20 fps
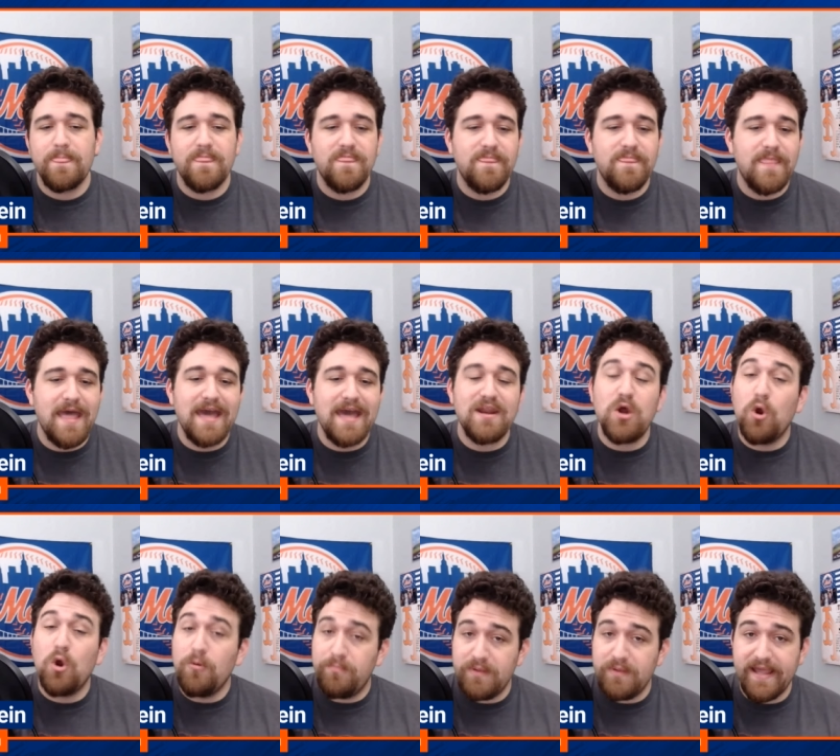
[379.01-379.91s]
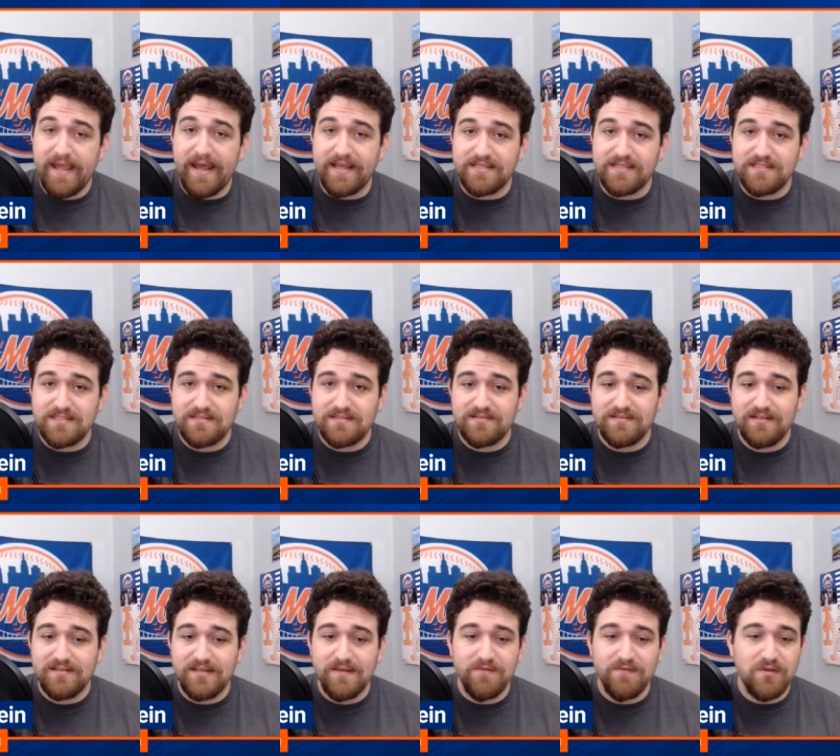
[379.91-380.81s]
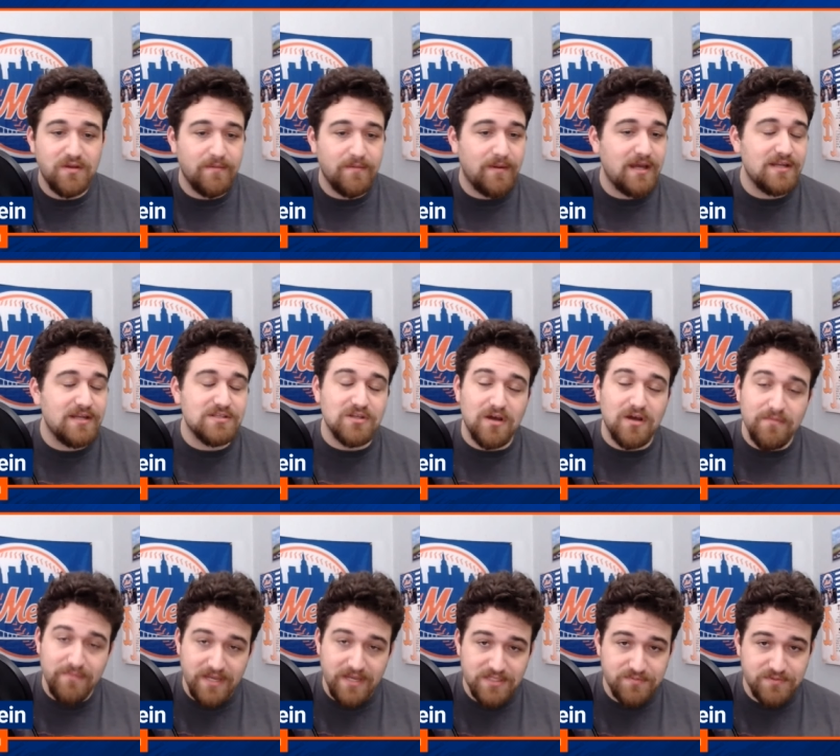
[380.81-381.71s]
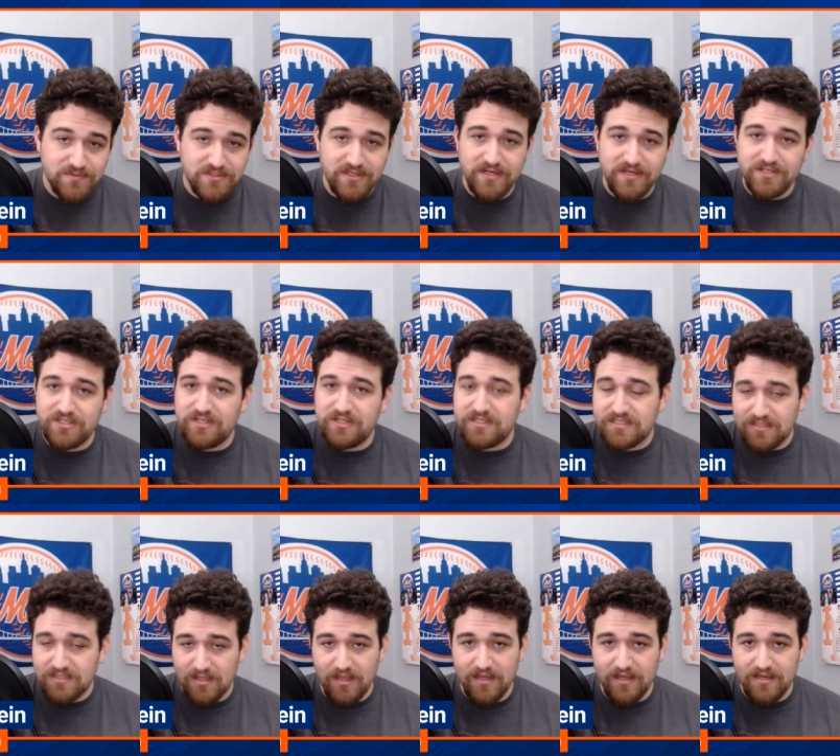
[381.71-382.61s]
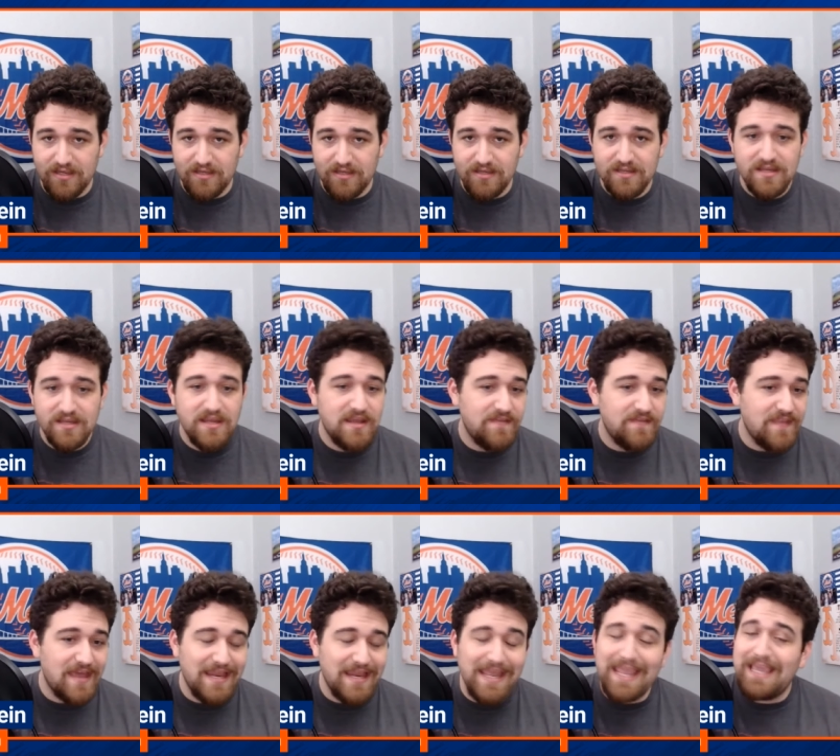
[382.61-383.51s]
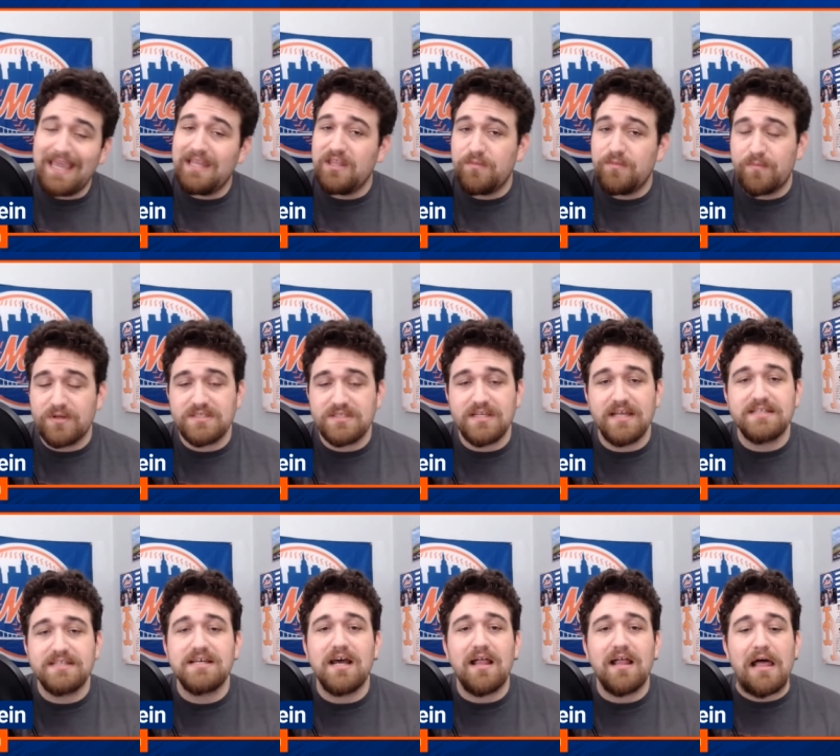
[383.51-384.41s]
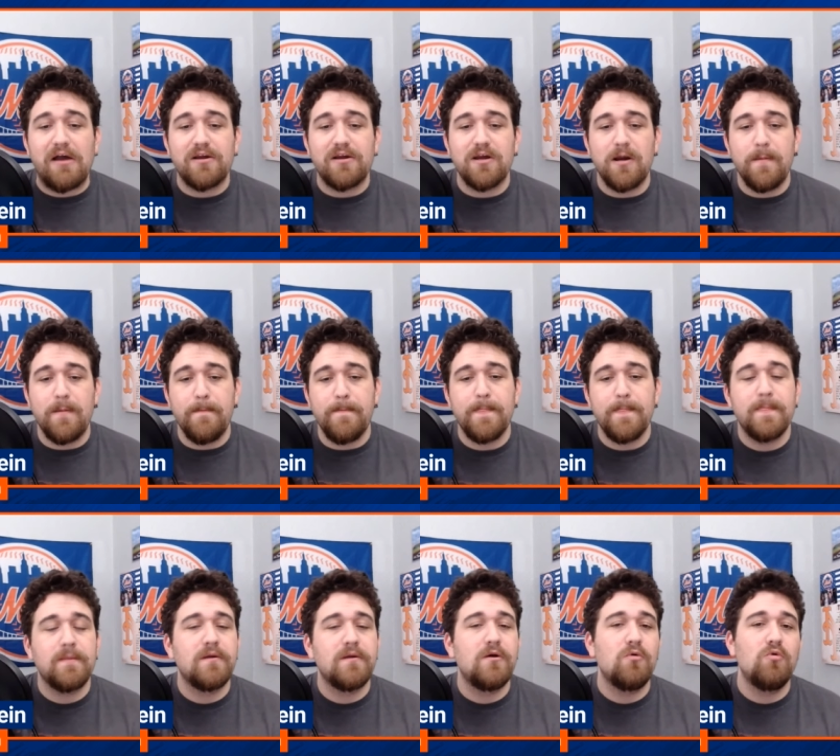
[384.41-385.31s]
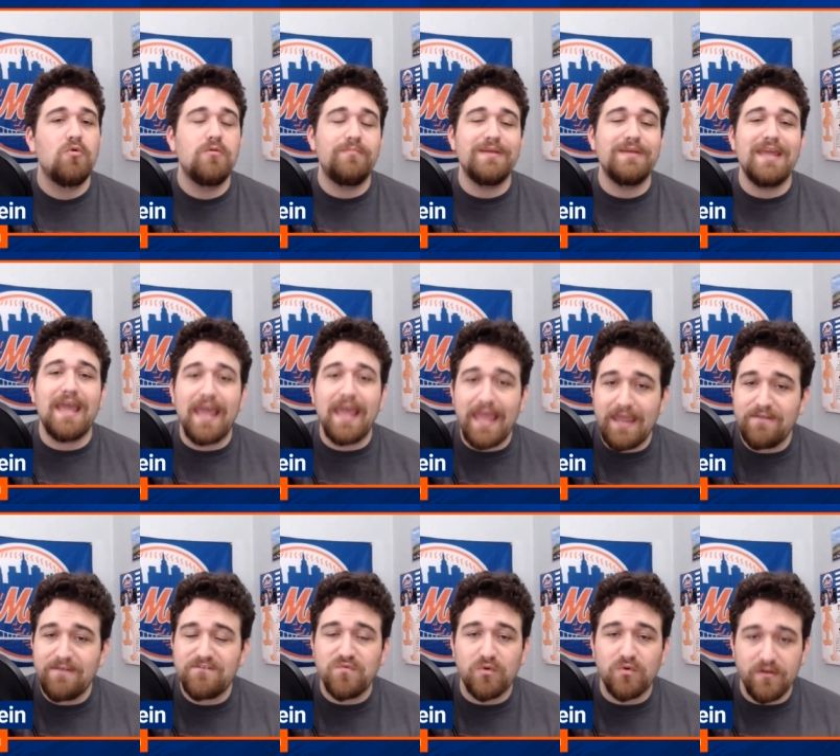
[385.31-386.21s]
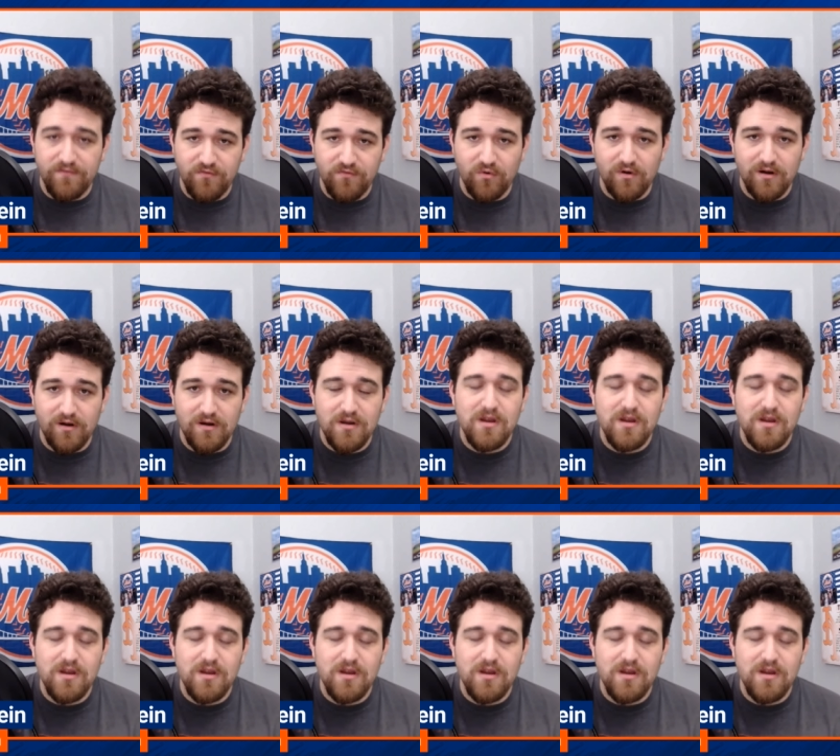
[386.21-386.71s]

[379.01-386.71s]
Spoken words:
That OPS, if you combine his on-base percentage and his slug, and that 80th percentile outcome would be 844,